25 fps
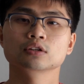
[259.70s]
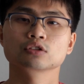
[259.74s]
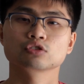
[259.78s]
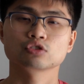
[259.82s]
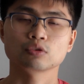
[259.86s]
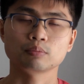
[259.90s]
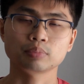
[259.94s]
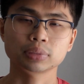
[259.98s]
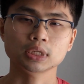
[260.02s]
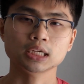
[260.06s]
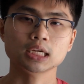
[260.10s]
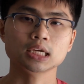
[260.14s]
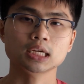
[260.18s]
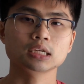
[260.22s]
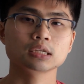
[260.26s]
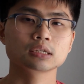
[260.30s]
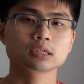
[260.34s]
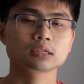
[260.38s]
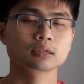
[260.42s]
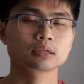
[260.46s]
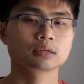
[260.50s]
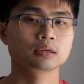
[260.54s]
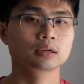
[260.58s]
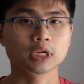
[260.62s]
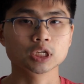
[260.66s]
So
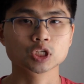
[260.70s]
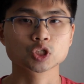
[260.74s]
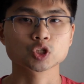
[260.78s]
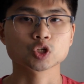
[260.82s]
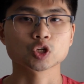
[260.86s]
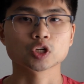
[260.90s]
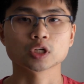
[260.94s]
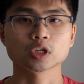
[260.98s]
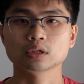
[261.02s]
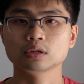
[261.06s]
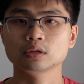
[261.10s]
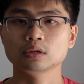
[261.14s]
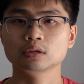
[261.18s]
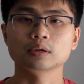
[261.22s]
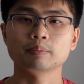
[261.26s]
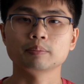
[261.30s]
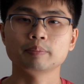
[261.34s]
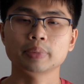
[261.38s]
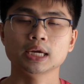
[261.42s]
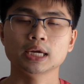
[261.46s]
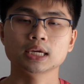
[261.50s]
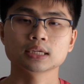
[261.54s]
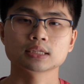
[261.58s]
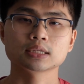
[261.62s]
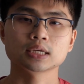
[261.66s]
please make sure to
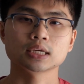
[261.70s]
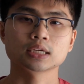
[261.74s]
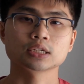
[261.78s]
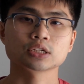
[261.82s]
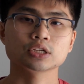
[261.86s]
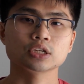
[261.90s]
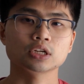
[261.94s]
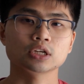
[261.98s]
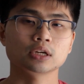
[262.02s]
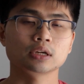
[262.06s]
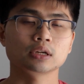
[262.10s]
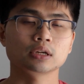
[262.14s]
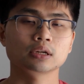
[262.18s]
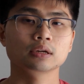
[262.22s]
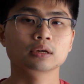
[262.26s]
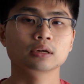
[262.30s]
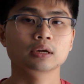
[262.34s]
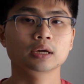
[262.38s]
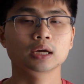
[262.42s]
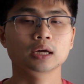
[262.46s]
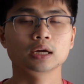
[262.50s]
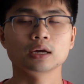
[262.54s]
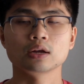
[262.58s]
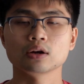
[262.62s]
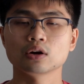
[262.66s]
pay attention
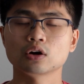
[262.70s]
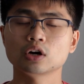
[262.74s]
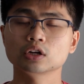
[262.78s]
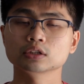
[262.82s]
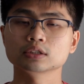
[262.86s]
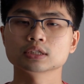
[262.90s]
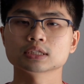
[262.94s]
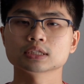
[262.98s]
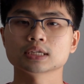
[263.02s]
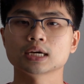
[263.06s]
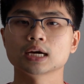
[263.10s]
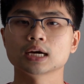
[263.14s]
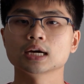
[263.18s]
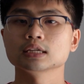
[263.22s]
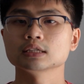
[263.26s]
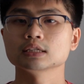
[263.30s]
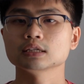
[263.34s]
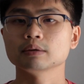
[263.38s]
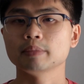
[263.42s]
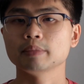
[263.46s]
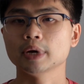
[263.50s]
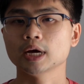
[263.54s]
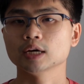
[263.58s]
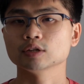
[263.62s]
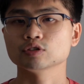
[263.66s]
and all the signs
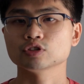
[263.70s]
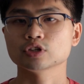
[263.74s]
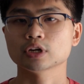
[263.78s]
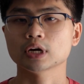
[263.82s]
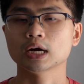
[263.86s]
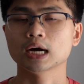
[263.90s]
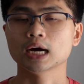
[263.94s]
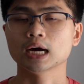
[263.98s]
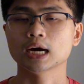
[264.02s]
about your